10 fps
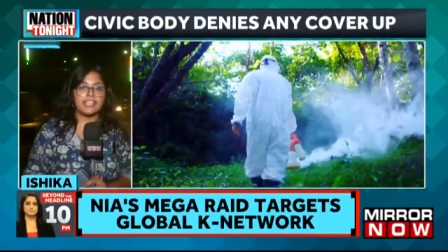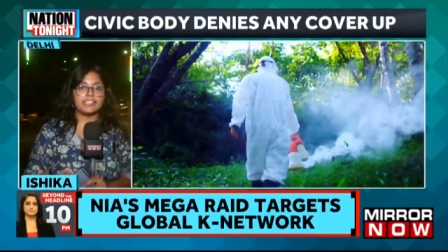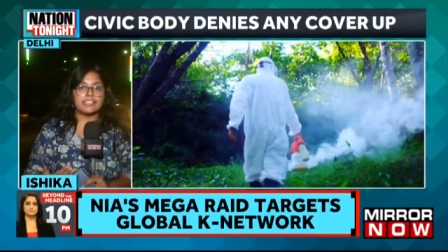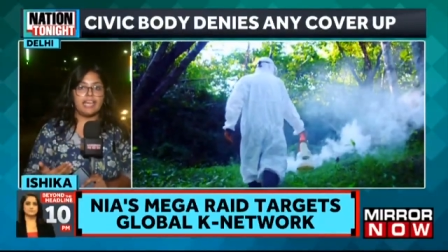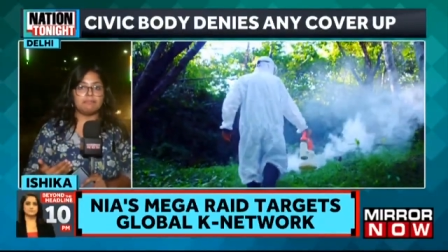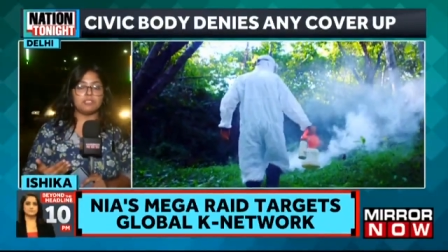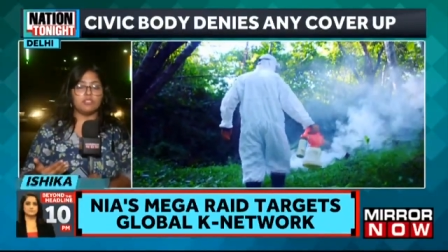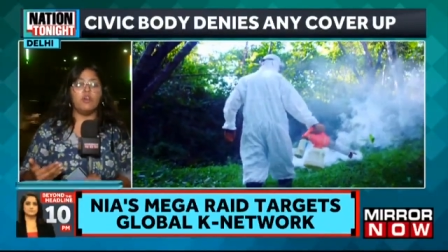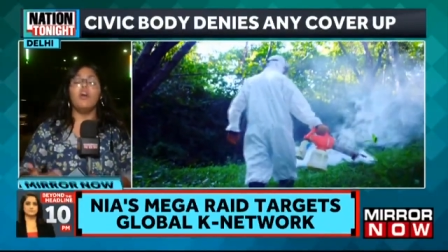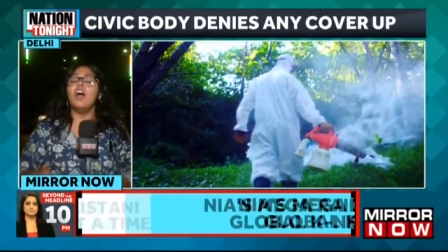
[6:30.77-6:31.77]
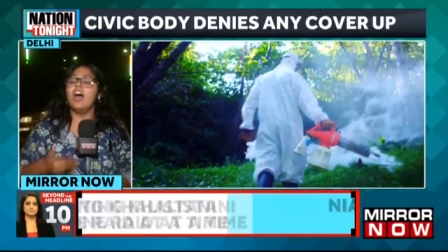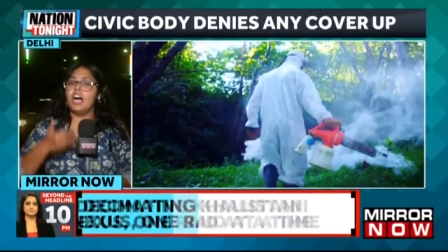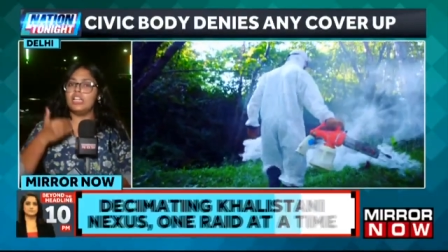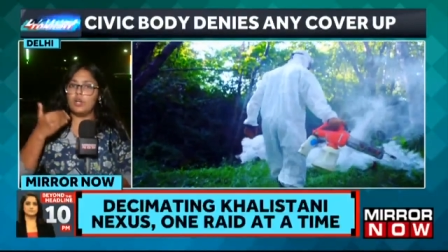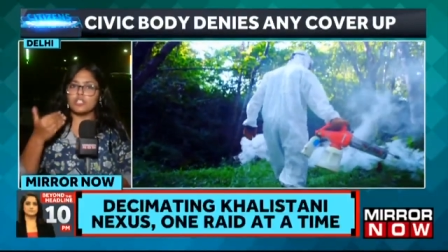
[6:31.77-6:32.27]
steps. You know,
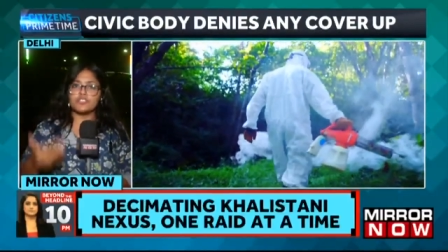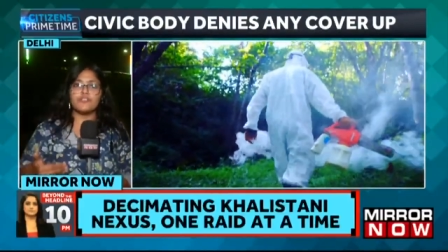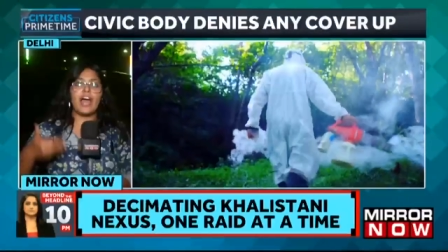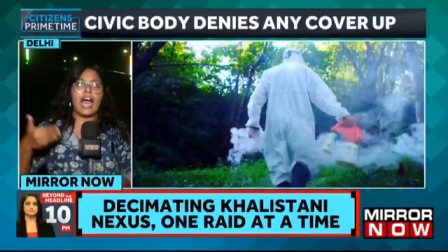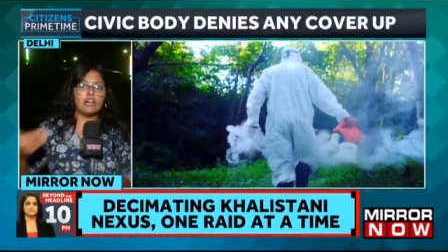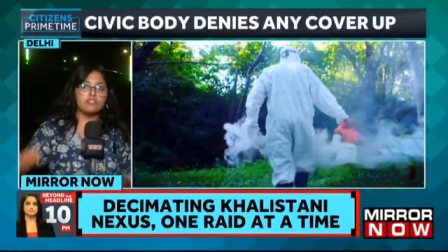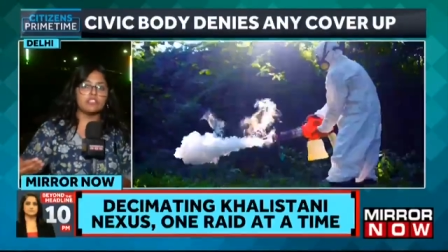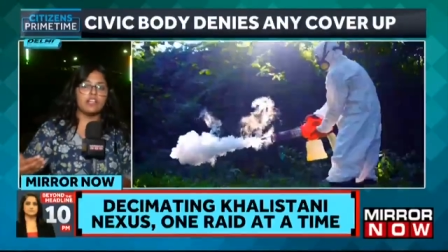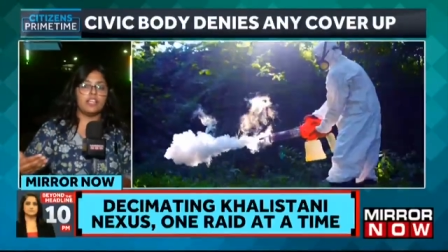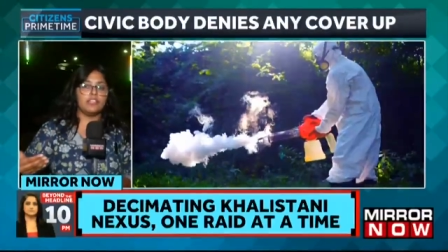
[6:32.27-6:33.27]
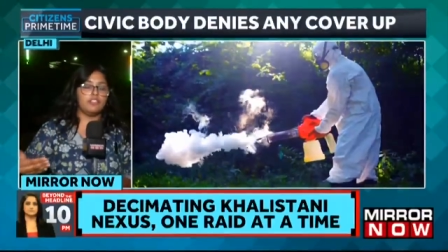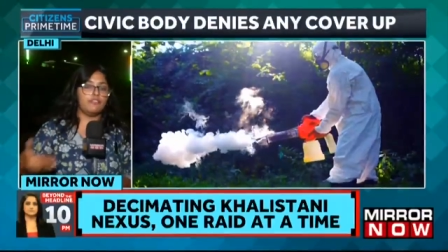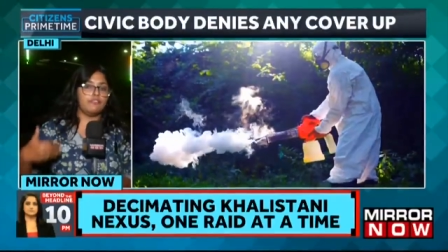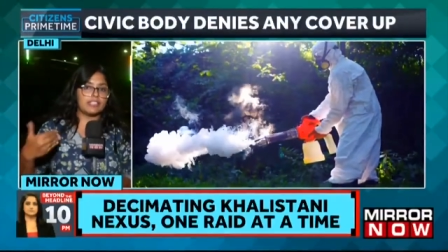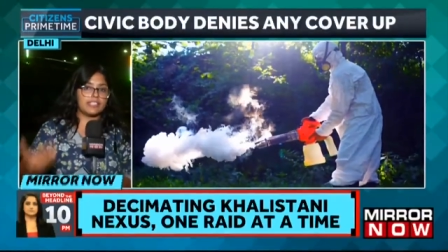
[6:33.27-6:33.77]
a lot of house, uh, you know,
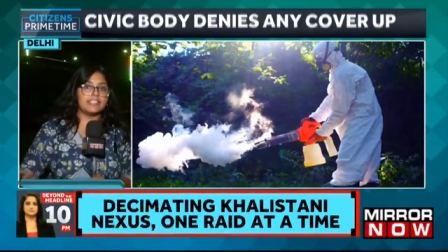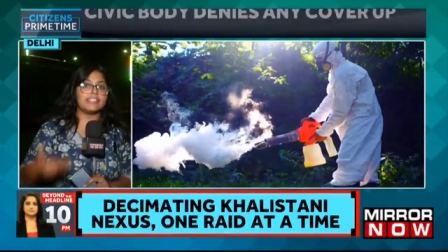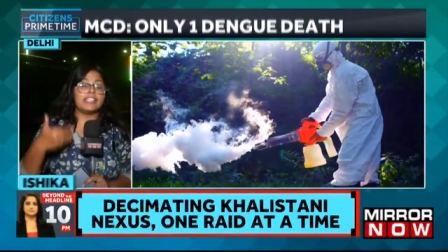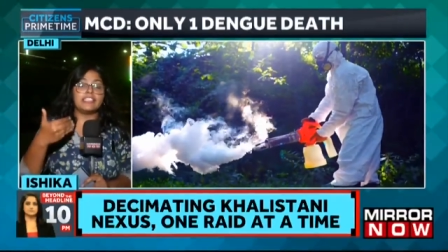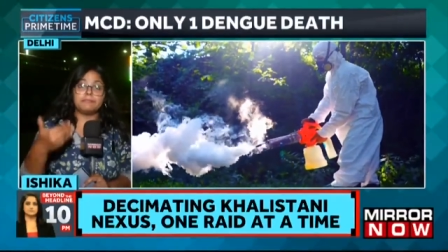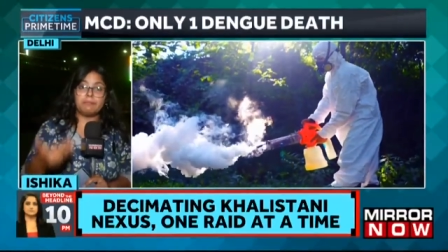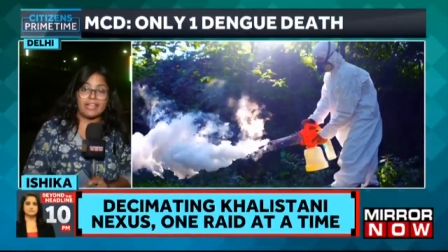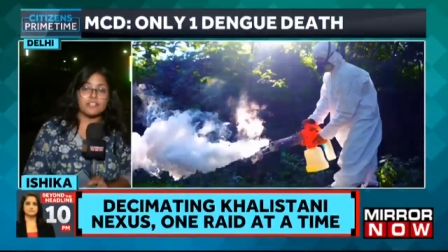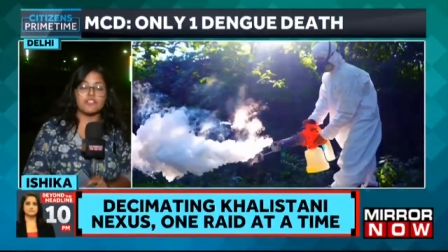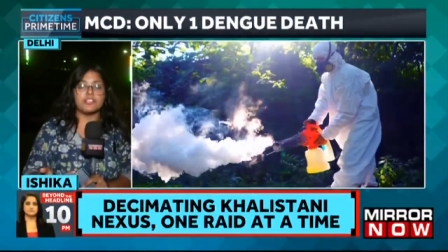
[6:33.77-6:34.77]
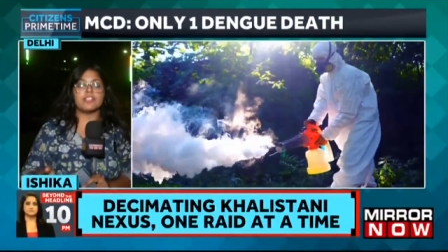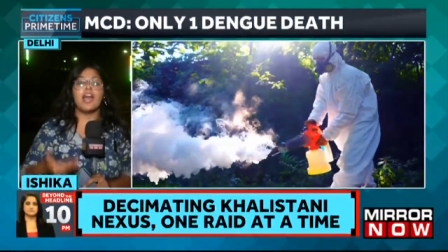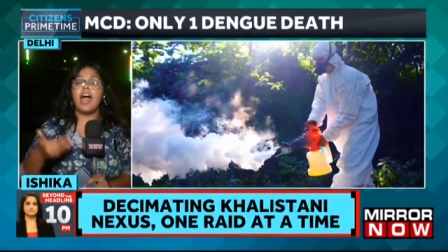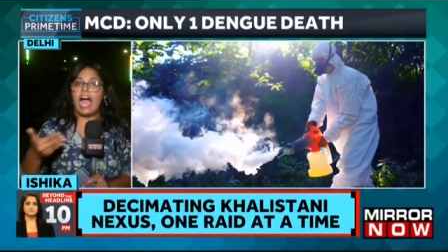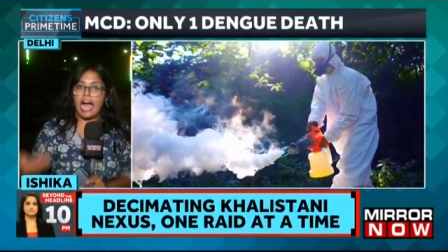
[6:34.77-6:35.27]
visits, inspections
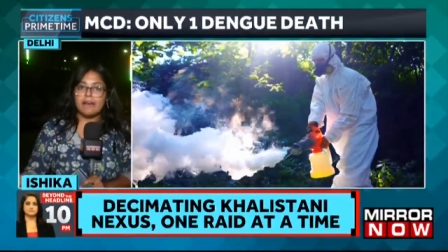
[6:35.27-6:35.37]
are